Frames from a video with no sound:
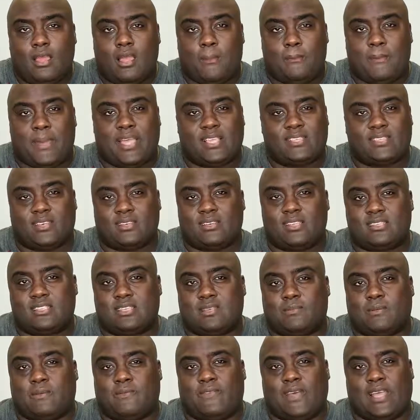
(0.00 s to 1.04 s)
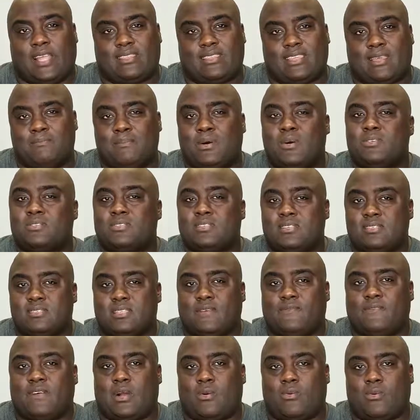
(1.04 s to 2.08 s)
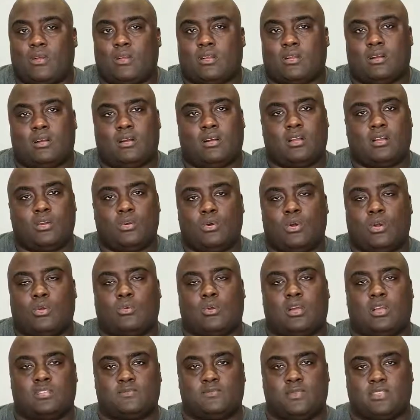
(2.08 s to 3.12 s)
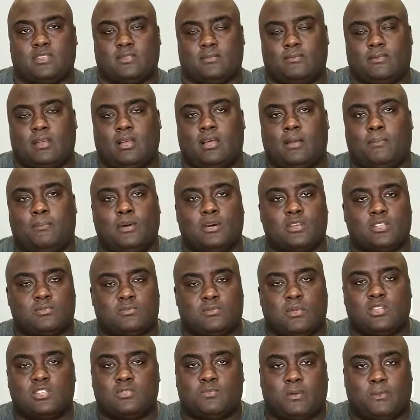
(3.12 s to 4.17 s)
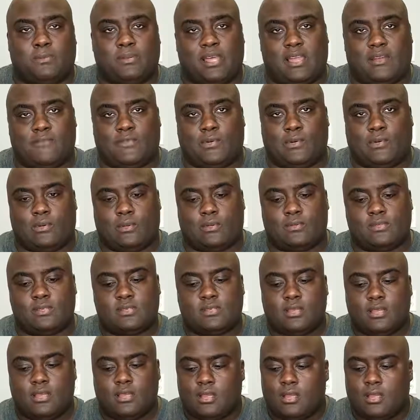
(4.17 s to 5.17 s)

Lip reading: based on the simple fact that most of the stuff I work on go across multiple platforms.